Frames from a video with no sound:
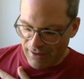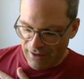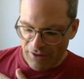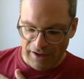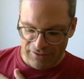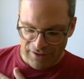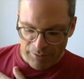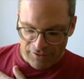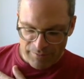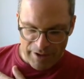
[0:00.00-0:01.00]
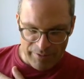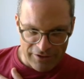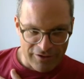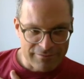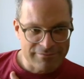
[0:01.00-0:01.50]
Okay, so that was the big
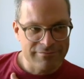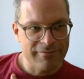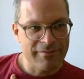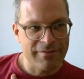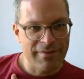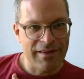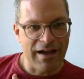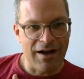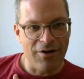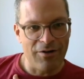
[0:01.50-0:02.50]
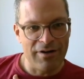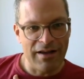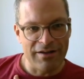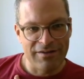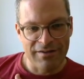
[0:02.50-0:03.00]
picture. Now
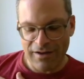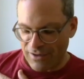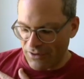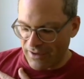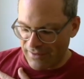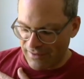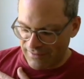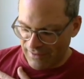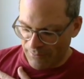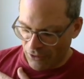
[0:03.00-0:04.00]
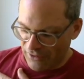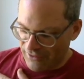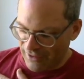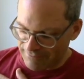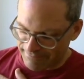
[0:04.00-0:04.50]
let's look at this in more
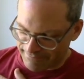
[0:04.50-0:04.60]
detail.